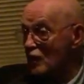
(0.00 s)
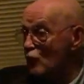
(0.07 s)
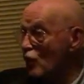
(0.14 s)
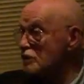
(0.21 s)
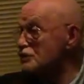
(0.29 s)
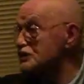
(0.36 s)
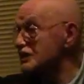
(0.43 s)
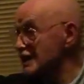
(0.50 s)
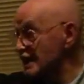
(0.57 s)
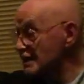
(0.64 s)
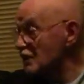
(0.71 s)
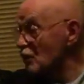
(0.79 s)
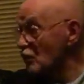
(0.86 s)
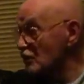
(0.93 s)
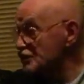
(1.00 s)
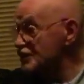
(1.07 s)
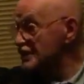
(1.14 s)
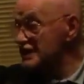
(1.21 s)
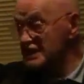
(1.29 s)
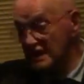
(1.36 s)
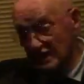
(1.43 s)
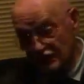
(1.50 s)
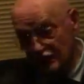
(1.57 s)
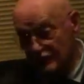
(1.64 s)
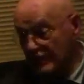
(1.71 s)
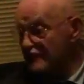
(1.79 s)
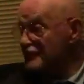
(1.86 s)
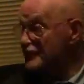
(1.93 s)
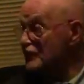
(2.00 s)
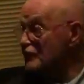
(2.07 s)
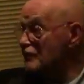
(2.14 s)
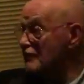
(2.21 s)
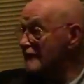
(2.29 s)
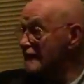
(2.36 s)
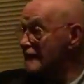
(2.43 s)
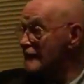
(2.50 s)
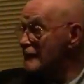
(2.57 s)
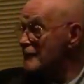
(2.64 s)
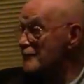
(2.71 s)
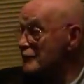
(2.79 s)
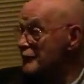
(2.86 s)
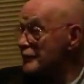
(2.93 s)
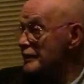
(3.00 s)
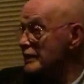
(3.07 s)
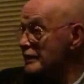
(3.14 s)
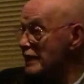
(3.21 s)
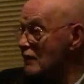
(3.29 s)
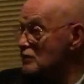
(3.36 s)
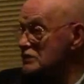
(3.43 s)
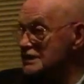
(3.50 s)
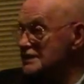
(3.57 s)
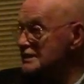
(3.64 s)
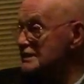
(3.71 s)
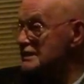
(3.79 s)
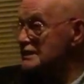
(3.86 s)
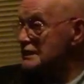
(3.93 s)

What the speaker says: Once again, one take, straight through, and that was it.